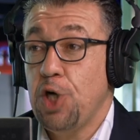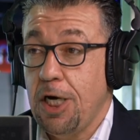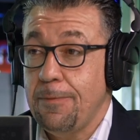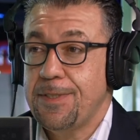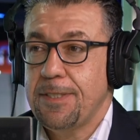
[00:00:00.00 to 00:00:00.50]

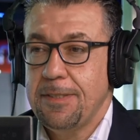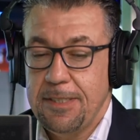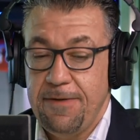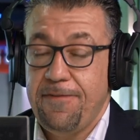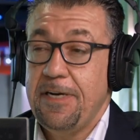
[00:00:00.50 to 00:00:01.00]
jobs,
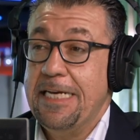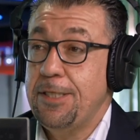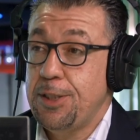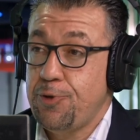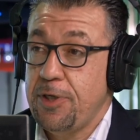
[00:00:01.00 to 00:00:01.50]
different
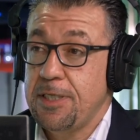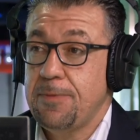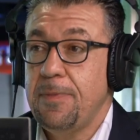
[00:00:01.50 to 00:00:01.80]
industries.